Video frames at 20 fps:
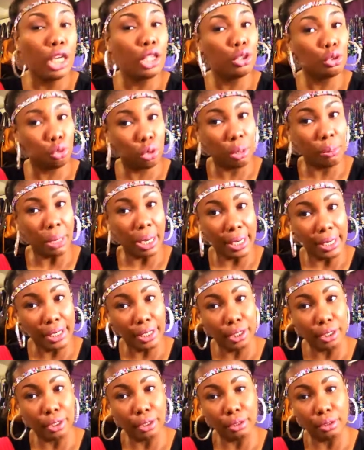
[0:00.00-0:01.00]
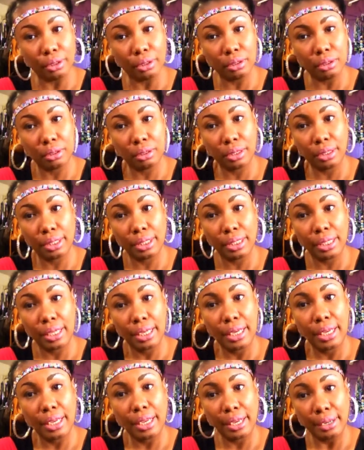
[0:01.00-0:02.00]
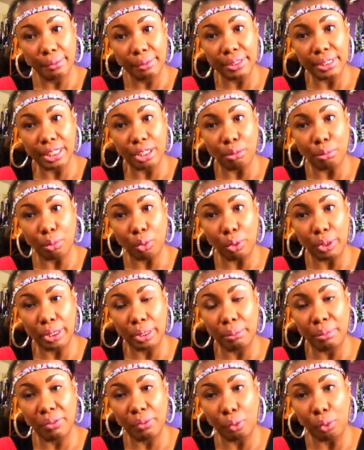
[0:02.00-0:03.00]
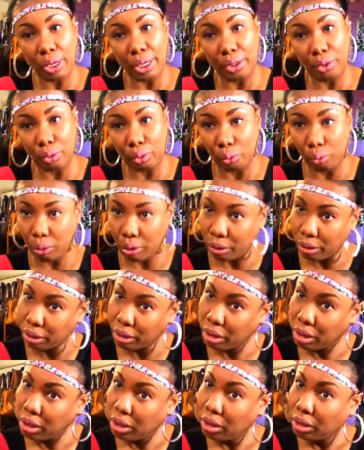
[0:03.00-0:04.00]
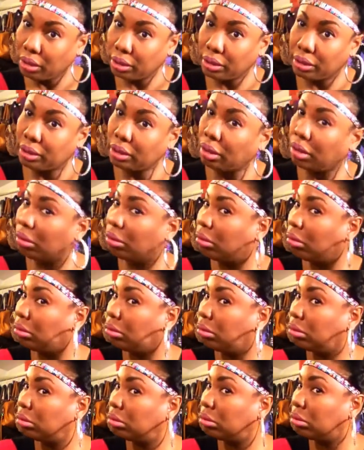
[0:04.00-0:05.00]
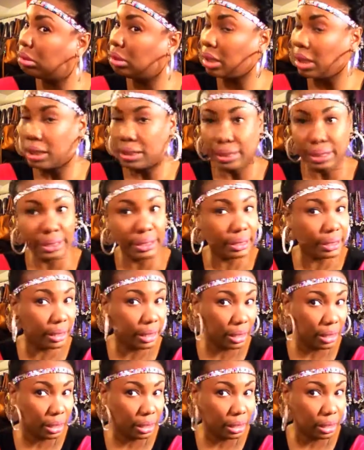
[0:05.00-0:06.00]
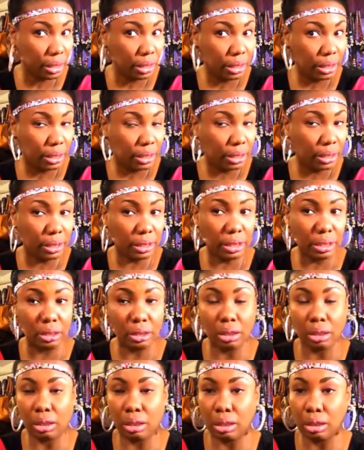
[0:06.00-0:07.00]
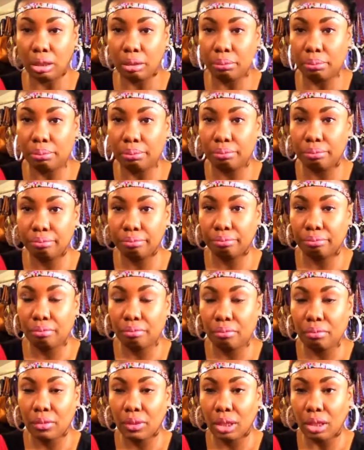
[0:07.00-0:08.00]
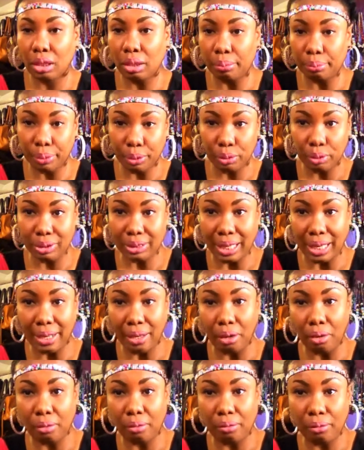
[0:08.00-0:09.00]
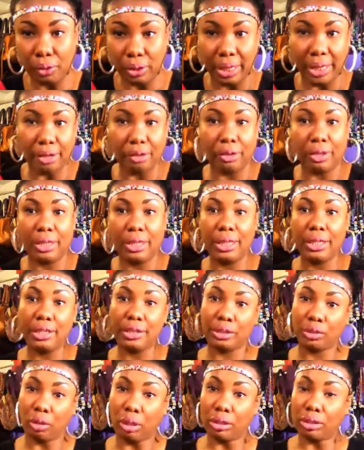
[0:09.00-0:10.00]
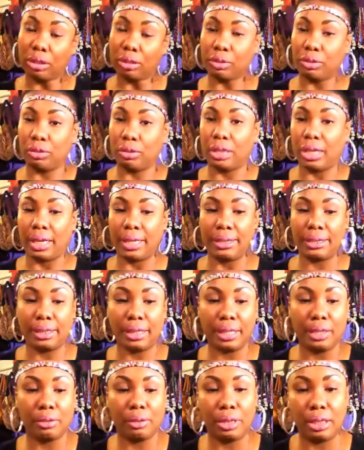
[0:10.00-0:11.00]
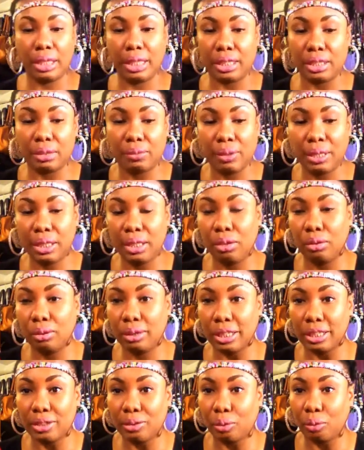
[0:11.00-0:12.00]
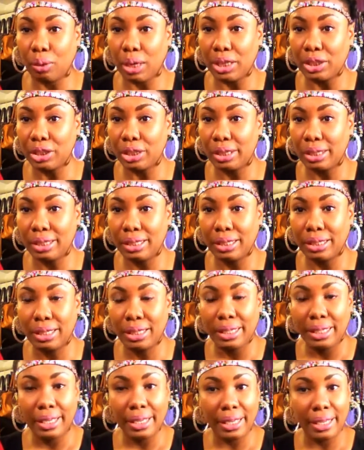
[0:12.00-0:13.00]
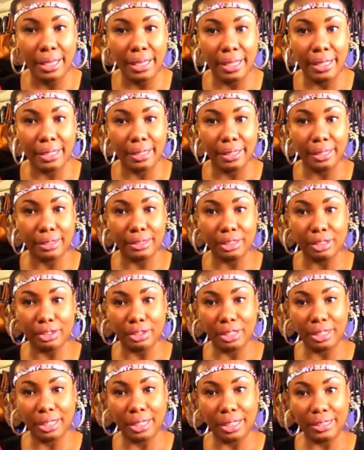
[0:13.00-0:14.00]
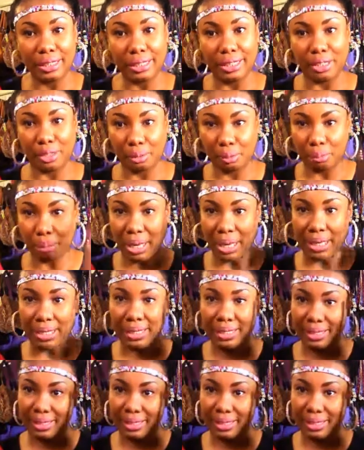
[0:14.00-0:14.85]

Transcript: doing my hair every single morning before I go to work. So, I just did this... Uh, updo style for now. So I'll talk to you guys later in the next video. Thanks for watching, and I'll talk to you guys later. Bye.